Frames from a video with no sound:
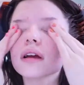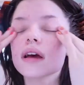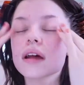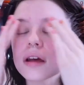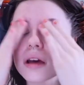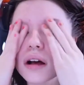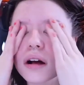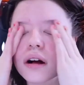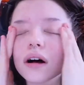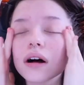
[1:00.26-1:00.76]
I
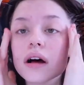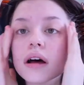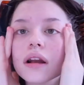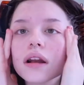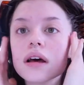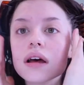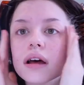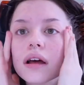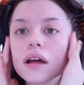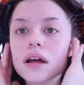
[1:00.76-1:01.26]
get it
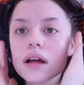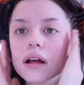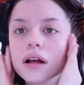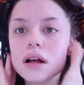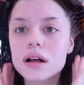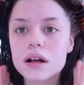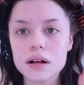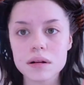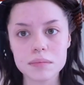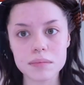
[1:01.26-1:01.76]
on
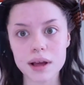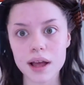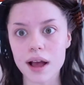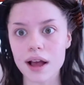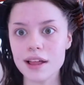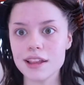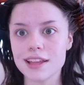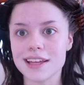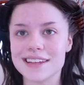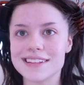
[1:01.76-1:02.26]
my
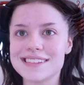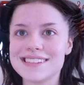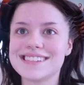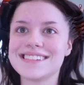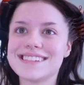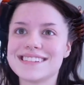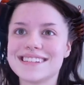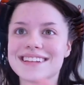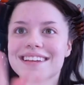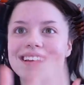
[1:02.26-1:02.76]

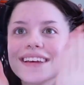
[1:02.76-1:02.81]
eyelids.